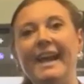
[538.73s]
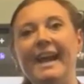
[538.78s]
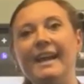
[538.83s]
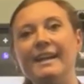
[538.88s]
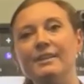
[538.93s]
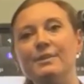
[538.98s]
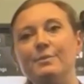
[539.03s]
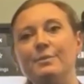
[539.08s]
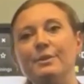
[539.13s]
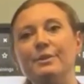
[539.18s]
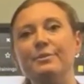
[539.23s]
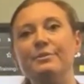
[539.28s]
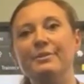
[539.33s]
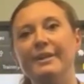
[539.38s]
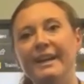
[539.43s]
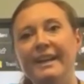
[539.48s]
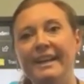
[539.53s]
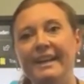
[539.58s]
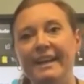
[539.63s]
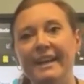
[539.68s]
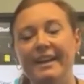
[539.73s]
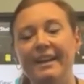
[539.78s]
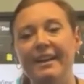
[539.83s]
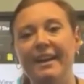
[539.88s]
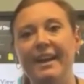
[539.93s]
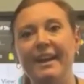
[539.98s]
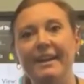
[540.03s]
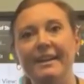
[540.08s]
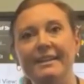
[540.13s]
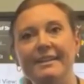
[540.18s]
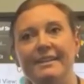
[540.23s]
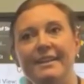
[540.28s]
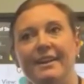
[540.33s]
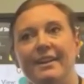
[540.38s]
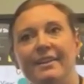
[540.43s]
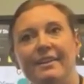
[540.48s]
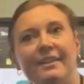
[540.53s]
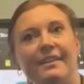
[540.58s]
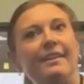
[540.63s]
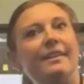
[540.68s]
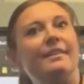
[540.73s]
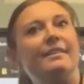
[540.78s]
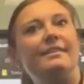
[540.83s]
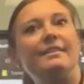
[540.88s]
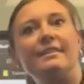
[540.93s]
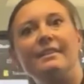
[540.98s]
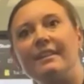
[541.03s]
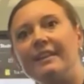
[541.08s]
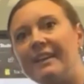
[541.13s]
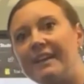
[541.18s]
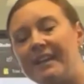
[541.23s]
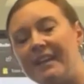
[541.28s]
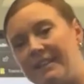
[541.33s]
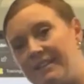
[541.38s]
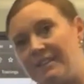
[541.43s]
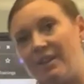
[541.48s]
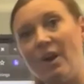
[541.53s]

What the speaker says: as we're reading, I can tell the kids,